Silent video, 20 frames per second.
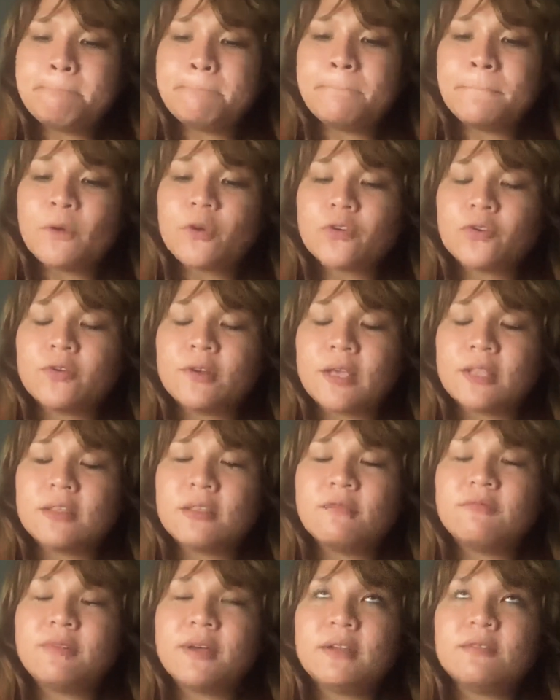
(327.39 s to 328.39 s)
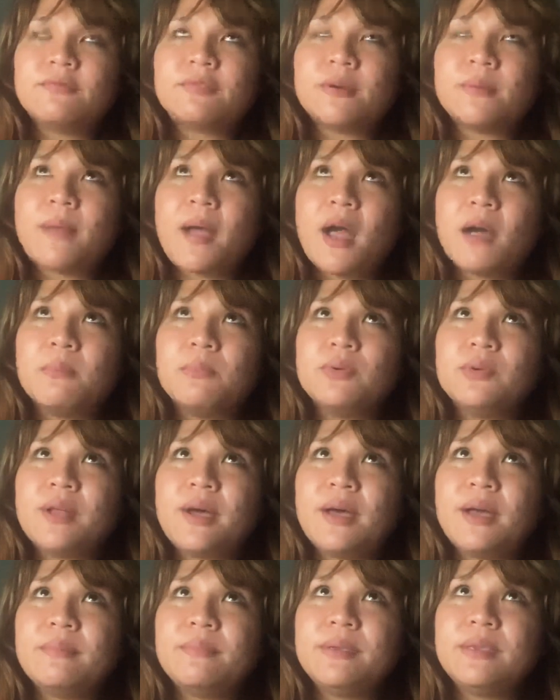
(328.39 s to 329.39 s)
or connecting flight from Abu
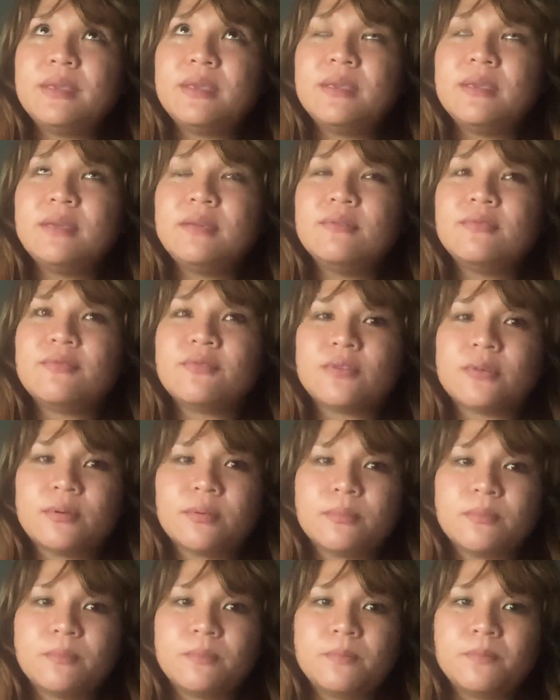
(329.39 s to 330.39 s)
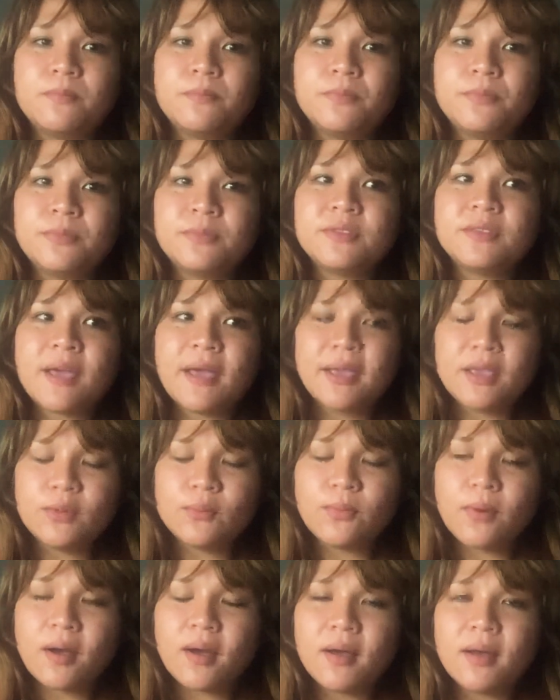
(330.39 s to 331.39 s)
Dhabi, from
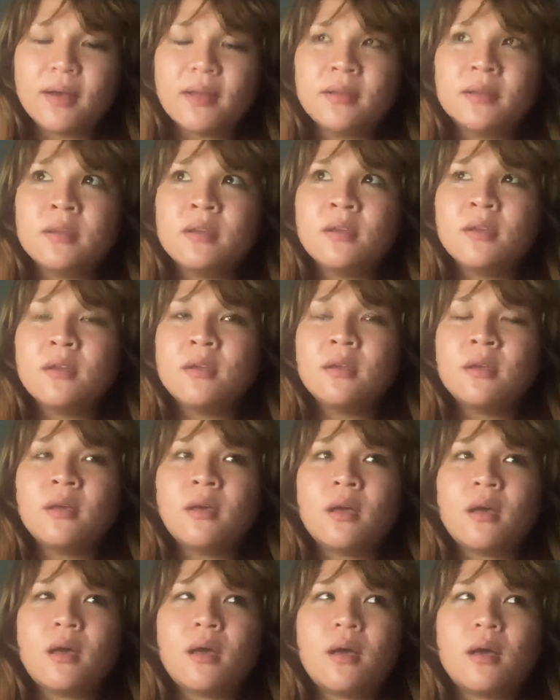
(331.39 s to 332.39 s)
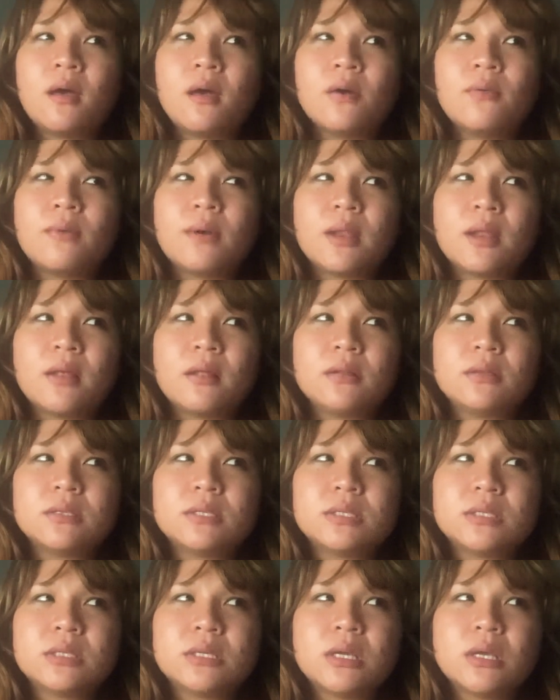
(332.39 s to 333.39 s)
Taiwan, what
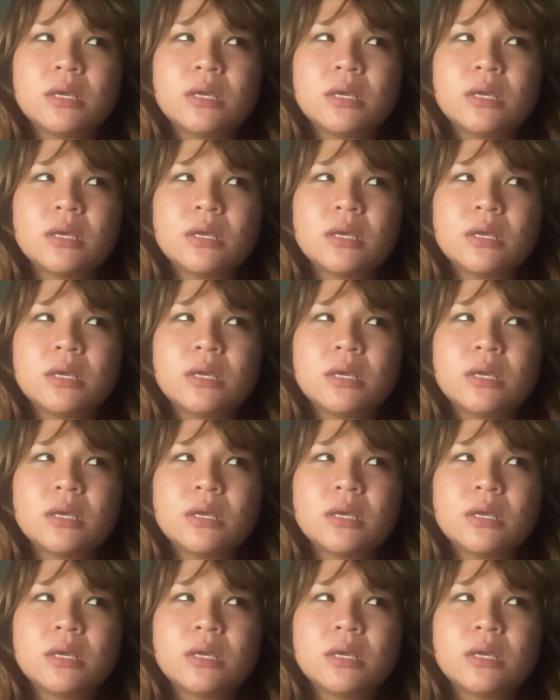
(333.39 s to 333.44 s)
else?